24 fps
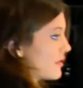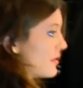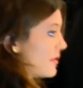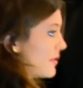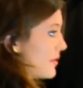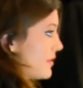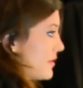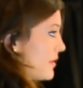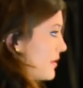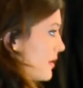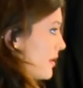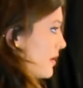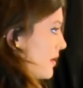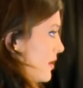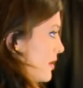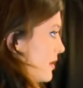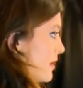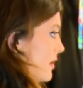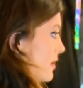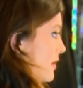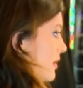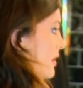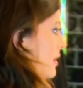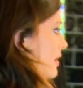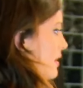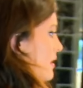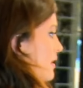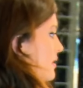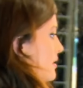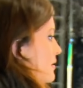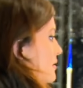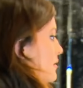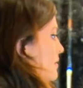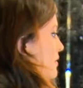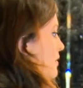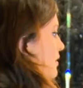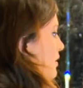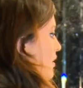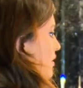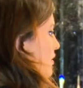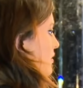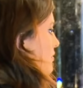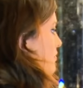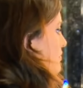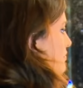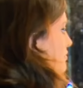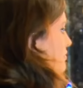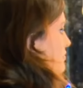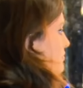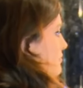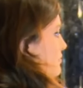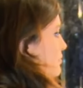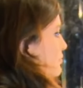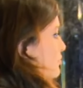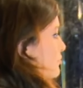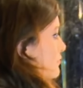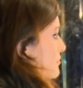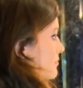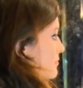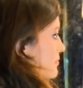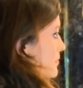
a typical teenager. Why should I even